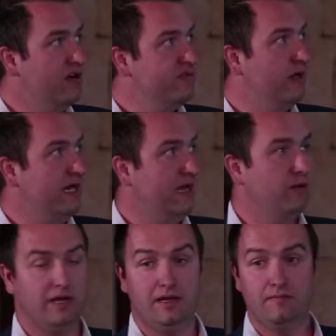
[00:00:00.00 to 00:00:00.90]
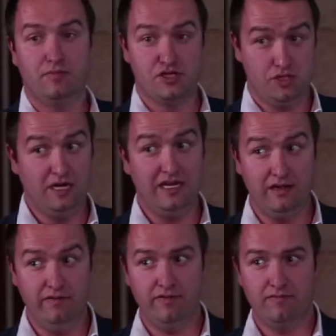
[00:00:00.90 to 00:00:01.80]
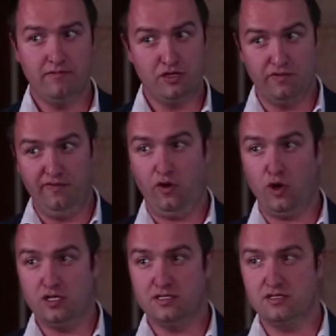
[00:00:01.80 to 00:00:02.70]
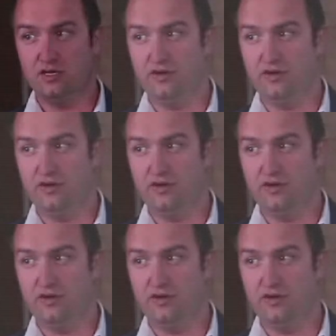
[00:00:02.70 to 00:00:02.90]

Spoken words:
overweight equity because you believe that your forecast is